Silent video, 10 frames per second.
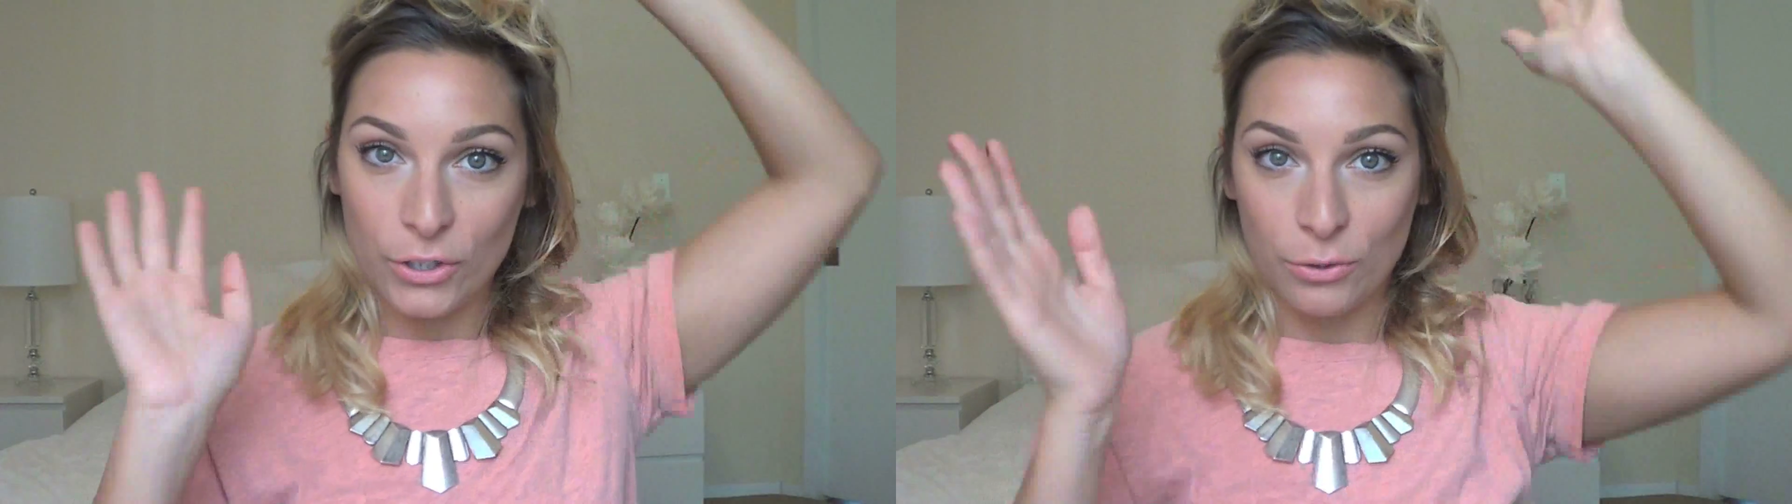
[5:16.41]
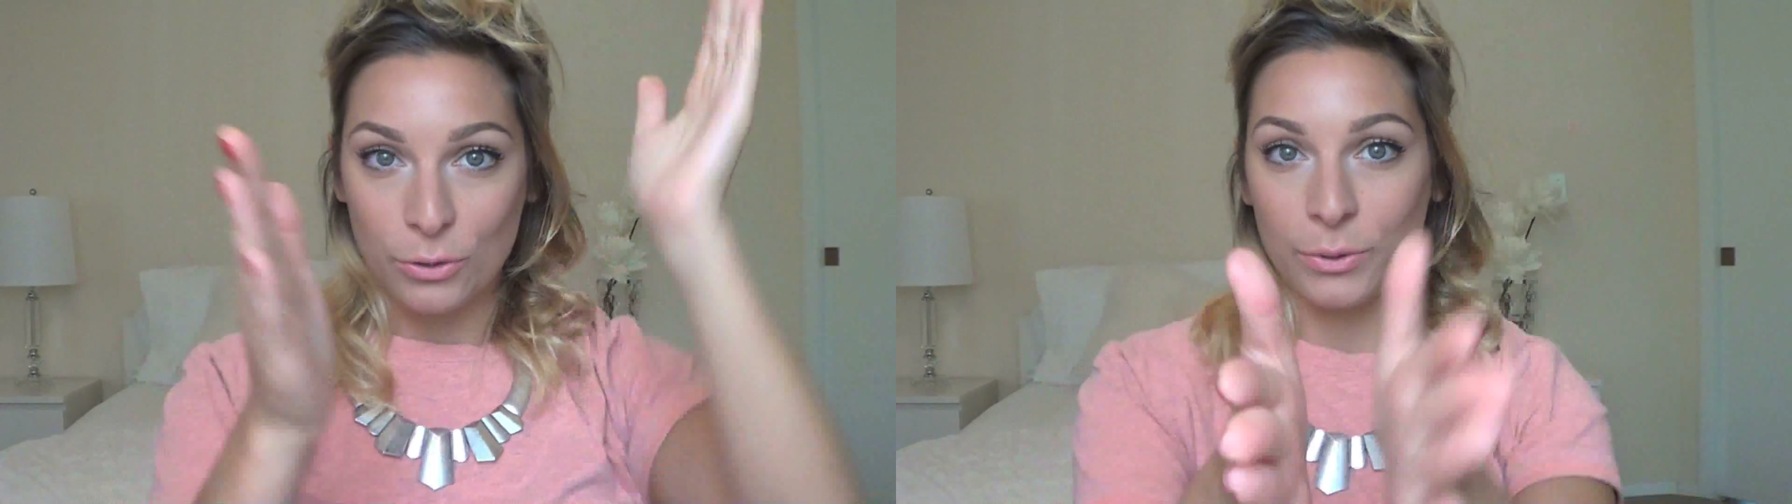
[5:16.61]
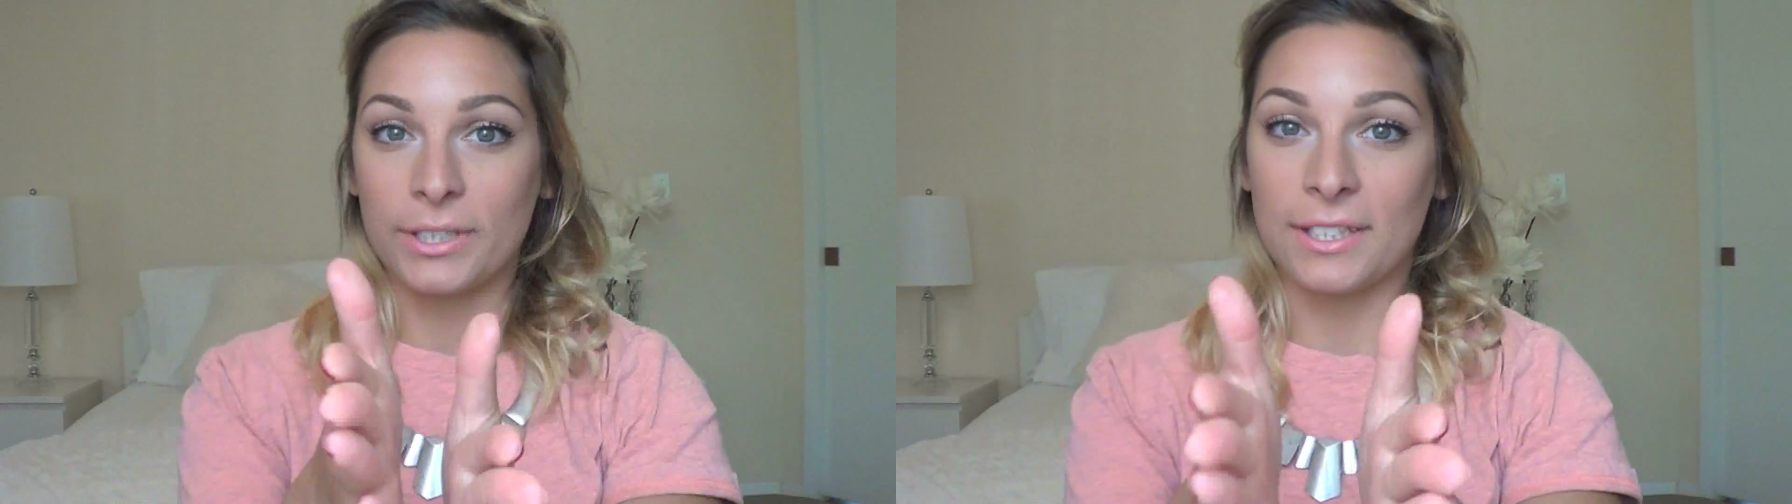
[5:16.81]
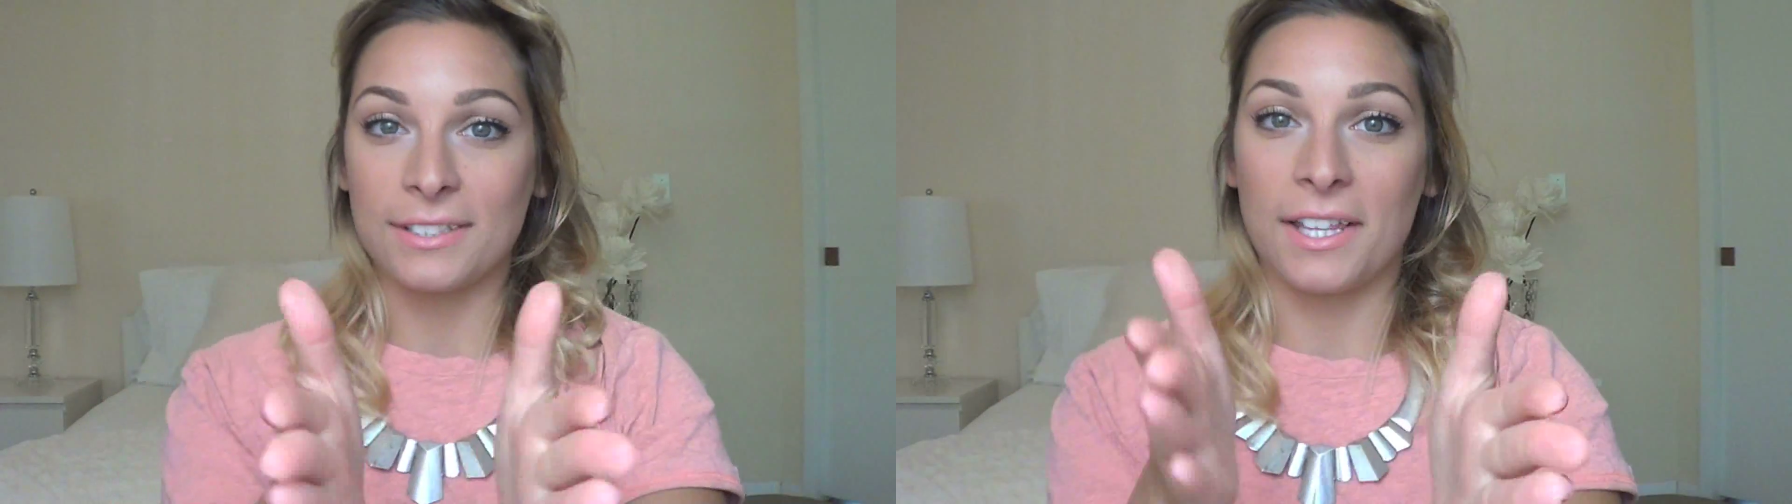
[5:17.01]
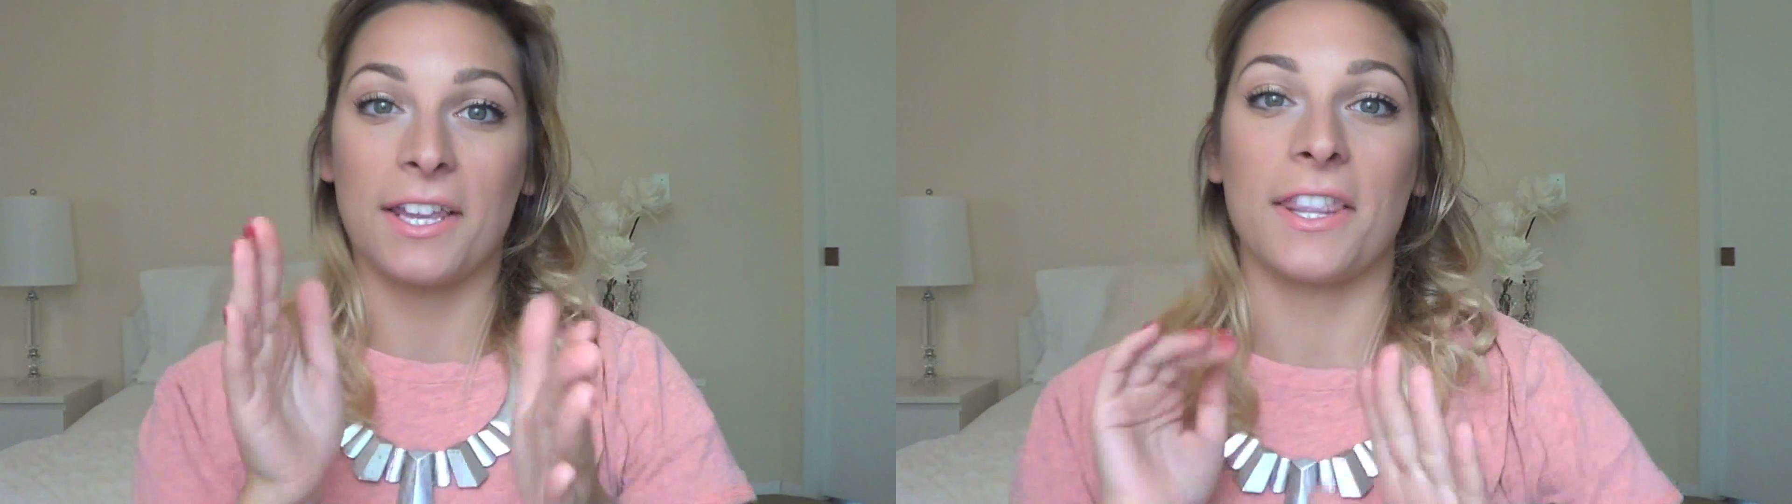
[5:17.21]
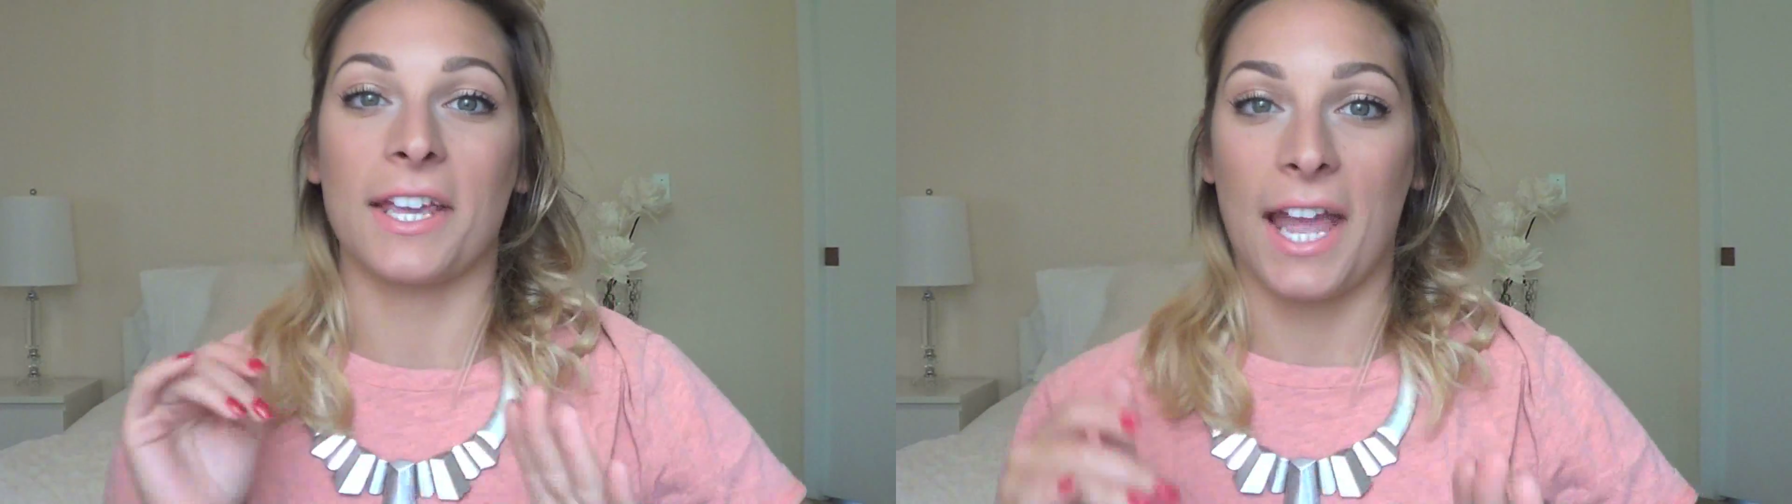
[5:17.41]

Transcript: So doing this in the